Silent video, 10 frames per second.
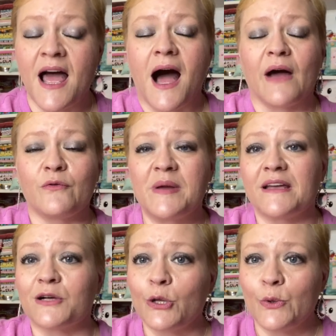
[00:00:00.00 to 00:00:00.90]
I will be
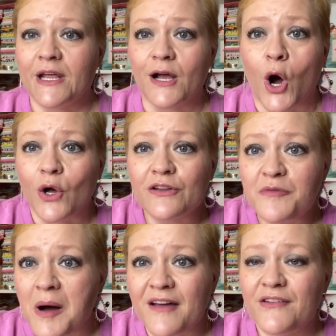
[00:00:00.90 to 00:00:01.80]
including all of
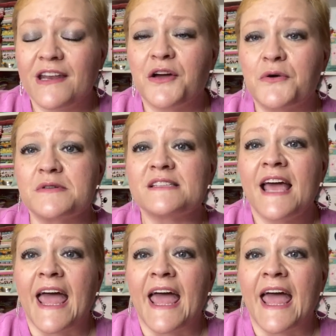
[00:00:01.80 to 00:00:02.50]
my videos